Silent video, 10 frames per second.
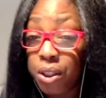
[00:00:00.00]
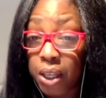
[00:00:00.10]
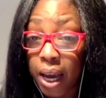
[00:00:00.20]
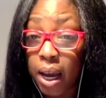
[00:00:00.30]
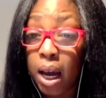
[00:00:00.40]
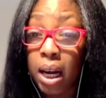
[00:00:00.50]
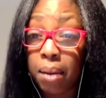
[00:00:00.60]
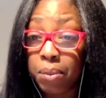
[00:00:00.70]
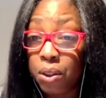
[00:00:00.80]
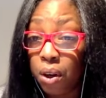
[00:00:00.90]
say, and
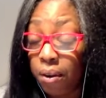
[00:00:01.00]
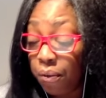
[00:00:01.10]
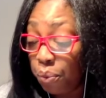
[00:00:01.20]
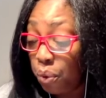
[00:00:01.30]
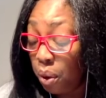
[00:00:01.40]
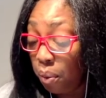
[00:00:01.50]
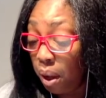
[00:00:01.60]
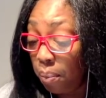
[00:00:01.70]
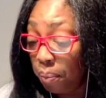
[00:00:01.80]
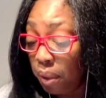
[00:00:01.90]
I'm sorry
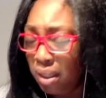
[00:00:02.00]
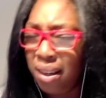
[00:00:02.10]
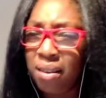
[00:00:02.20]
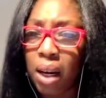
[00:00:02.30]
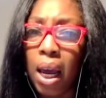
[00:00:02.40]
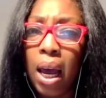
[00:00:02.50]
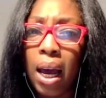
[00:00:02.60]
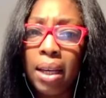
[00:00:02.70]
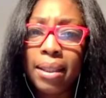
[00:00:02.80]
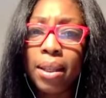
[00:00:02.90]
to, no,
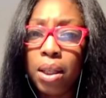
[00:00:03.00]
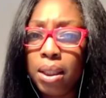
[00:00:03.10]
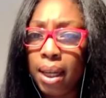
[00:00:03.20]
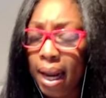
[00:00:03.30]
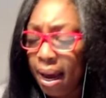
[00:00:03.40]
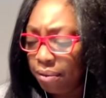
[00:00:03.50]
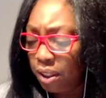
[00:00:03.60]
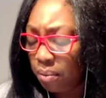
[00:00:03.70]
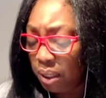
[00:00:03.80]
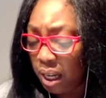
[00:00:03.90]
it's good to laugh
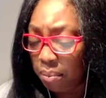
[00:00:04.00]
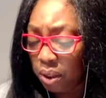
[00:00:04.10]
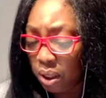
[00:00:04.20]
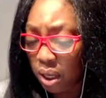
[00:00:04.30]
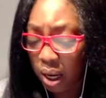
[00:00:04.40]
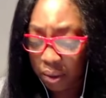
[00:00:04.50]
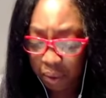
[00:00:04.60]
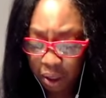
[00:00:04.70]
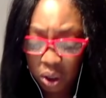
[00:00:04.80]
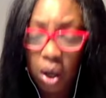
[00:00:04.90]
sometimes.
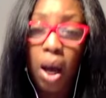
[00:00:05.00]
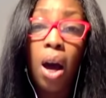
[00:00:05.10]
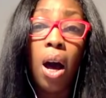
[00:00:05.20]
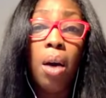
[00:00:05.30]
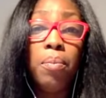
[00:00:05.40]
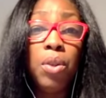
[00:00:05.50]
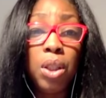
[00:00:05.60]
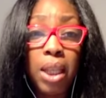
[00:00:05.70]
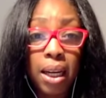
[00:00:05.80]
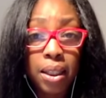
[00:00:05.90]

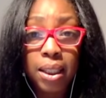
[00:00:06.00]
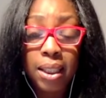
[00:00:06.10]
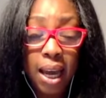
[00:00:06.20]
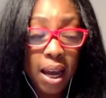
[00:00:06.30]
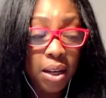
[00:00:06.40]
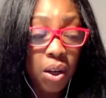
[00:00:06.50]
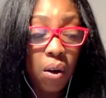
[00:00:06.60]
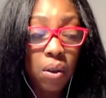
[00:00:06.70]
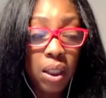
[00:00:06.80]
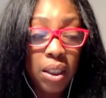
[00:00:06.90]
The Dutch say, a dag
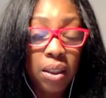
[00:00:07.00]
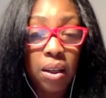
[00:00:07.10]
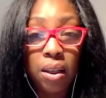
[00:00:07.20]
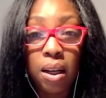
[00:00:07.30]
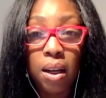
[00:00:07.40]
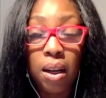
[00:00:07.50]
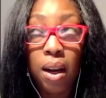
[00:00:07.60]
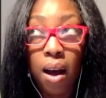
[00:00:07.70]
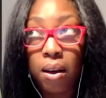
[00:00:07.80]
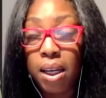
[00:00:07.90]
niet
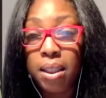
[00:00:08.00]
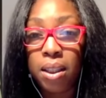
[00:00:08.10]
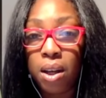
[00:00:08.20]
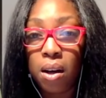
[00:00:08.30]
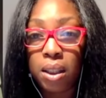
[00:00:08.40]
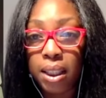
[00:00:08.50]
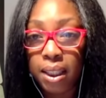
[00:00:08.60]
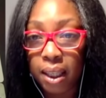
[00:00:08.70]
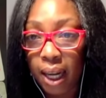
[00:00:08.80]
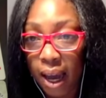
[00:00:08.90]
lachen is a dag
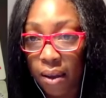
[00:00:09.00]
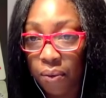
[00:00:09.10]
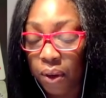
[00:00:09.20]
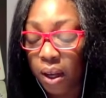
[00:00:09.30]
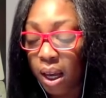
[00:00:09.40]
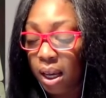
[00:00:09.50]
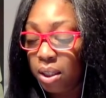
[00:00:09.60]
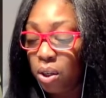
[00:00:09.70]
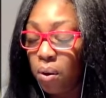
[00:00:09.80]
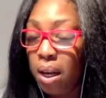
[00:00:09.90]
niet leven.
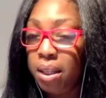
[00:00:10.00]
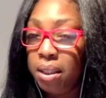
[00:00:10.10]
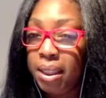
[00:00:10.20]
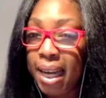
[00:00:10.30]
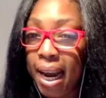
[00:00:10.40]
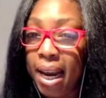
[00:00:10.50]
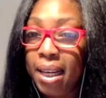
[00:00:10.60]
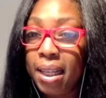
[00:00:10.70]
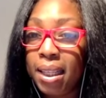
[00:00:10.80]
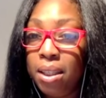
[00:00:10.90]
So a day
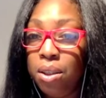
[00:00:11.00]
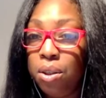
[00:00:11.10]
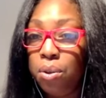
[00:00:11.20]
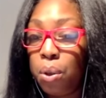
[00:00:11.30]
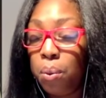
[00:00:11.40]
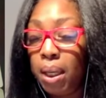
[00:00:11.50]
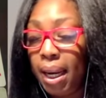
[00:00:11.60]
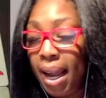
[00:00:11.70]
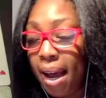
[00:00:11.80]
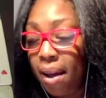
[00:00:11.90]
that you don't
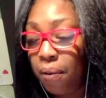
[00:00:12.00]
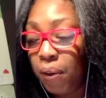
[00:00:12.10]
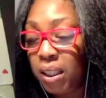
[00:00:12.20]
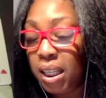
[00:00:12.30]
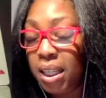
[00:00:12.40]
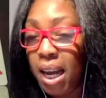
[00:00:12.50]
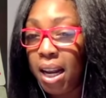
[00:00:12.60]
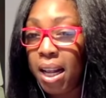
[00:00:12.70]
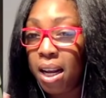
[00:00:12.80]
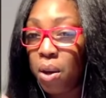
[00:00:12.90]
laugh is a
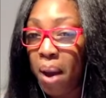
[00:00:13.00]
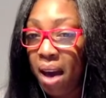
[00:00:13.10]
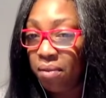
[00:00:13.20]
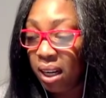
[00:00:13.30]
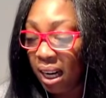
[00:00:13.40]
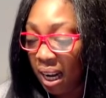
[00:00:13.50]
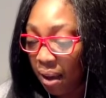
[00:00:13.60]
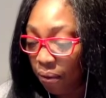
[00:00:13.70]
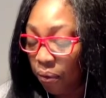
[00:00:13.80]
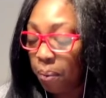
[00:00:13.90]
day that you haven't
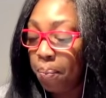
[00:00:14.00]
lived.